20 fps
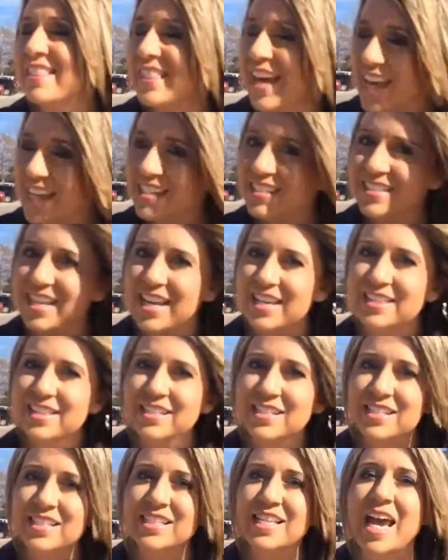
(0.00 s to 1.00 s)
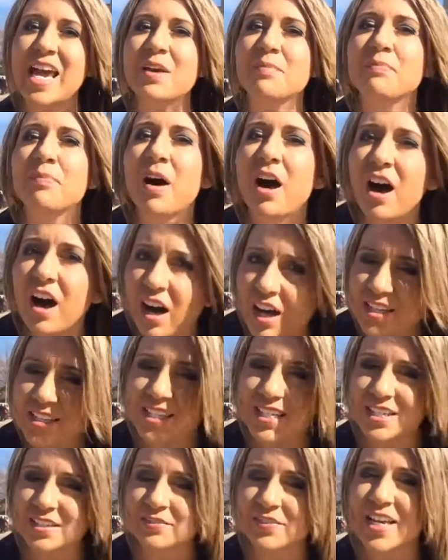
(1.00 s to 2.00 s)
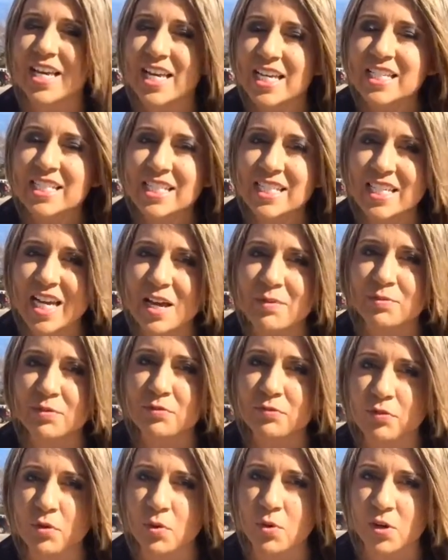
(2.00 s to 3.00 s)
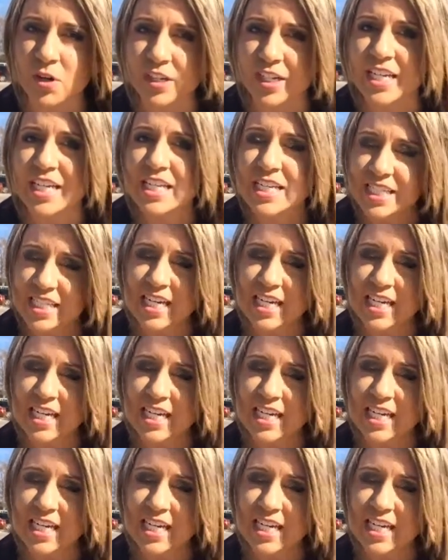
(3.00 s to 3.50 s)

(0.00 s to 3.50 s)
They say this is a positive step forward.